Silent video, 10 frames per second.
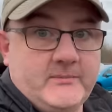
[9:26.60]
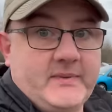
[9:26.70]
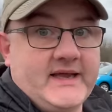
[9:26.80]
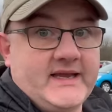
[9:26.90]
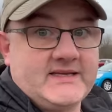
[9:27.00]

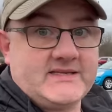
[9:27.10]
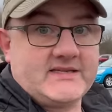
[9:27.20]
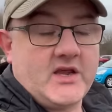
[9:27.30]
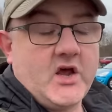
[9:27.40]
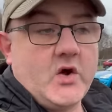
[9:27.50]

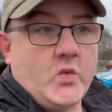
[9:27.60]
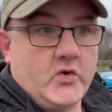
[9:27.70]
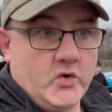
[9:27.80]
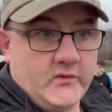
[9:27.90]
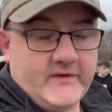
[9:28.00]
Beast.
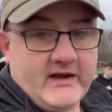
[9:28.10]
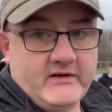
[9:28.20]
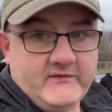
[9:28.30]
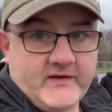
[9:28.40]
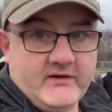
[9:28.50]
We're all
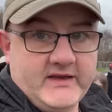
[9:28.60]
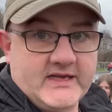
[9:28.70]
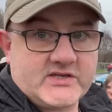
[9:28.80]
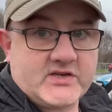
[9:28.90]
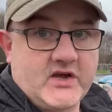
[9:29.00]
very, very
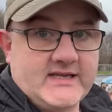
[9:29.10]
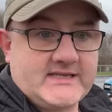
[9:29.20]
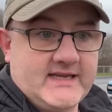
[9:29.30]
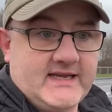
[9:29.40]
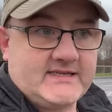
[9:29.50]

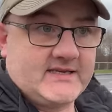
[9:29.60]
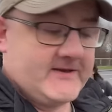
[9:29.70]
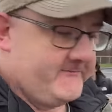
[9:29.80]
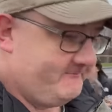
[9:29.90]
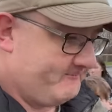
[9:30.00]
excited.
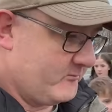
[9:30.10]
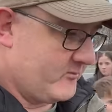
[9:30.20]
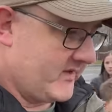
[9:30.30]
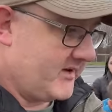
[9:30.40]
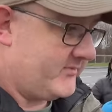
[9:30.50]

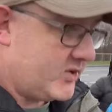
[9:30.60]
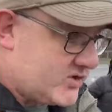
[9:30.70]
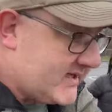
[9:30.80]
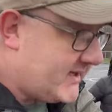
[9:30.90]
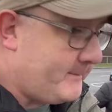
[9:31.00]
Beauty
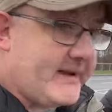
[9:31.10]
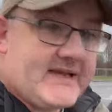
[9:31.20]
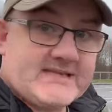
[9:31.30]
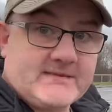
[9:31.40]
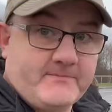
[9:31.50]
and the
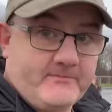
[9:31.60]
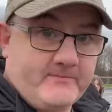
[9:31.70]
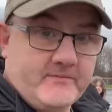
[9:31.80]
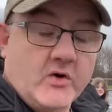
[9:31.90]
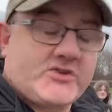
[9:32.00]
Beast.
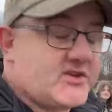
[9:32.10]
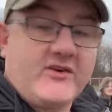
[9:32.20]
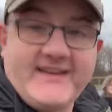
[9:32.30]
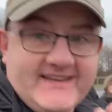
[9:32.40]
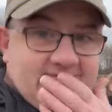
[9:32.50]
Oh,
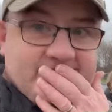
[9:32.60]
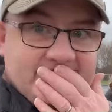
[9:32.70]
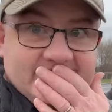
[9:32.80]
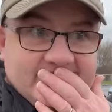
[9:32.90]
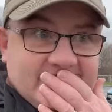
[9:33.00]
sorry.
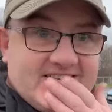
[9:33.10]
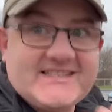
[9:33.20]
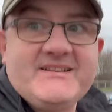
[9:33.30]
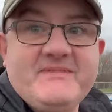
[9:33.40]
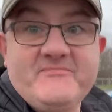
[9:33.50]

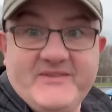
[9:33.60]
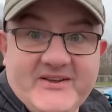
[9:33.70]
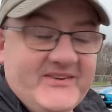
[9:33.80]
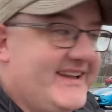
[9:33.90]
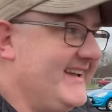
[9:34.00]
Sleeping
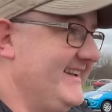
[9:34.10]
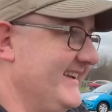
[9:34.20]
Beauty.